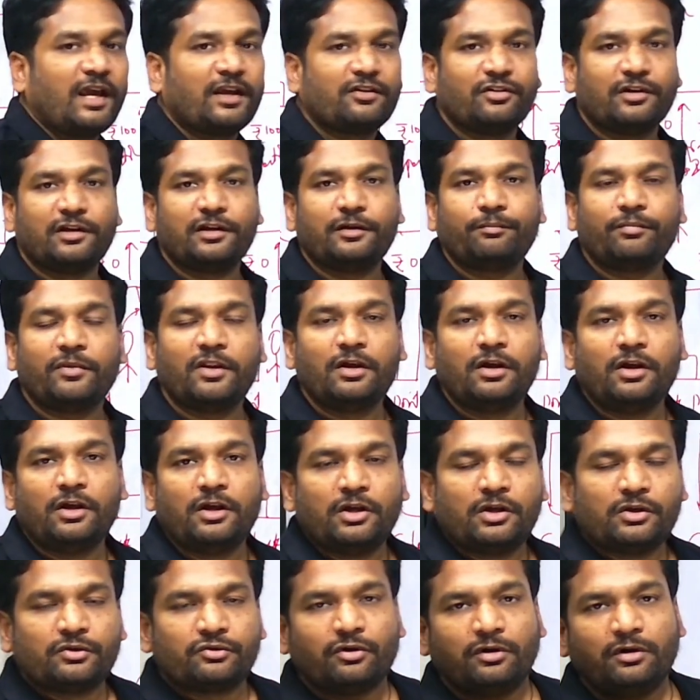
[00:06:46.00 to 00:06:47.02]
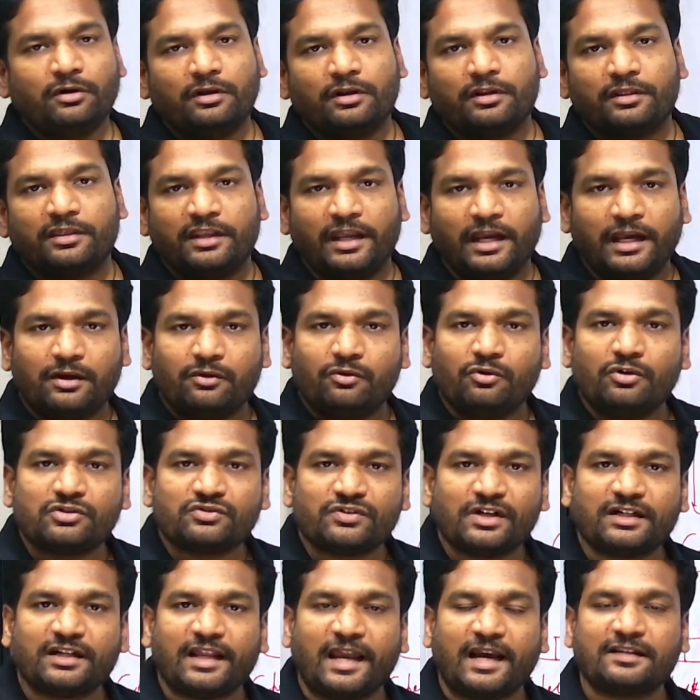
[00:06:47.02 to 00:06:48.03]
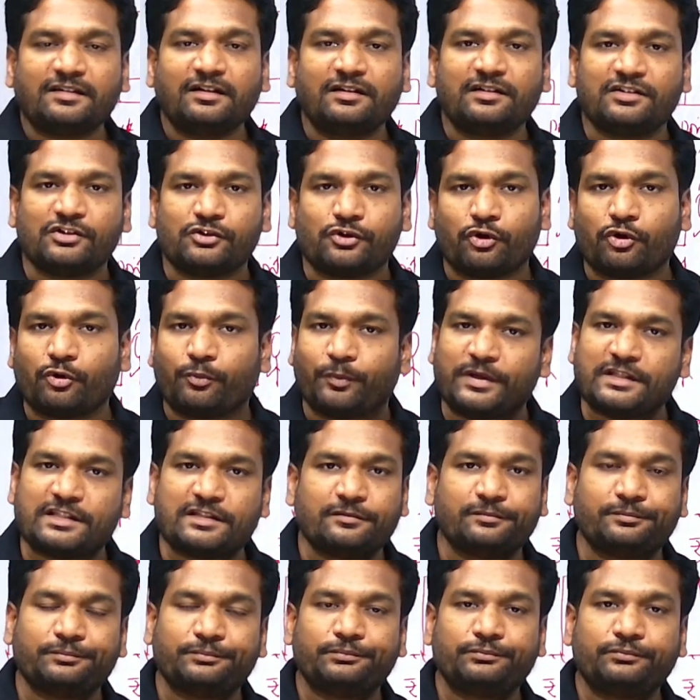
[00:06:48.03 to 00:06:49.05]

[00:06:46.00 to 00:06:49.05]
actually? So their goods were taxed at 0 rupees.